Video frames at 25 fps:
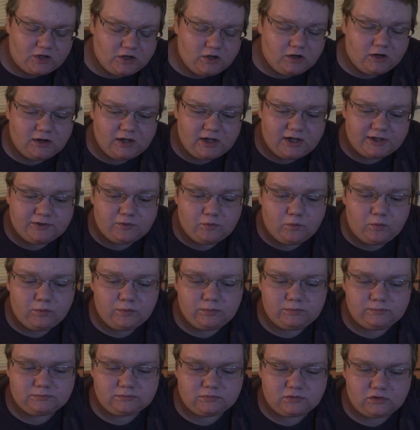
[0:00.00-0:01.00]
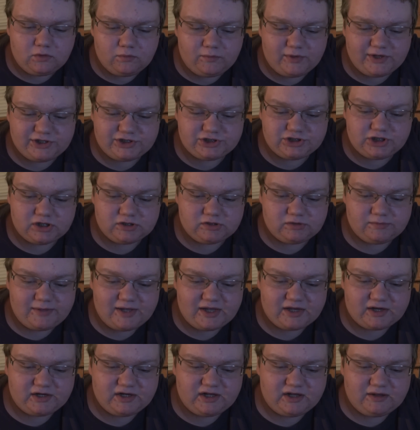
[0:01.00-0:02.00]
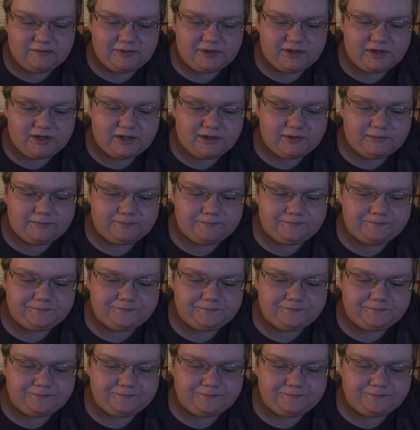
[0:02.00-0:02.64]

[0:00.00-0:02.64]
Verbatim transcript: Or uh, white chocolate macadamia nut.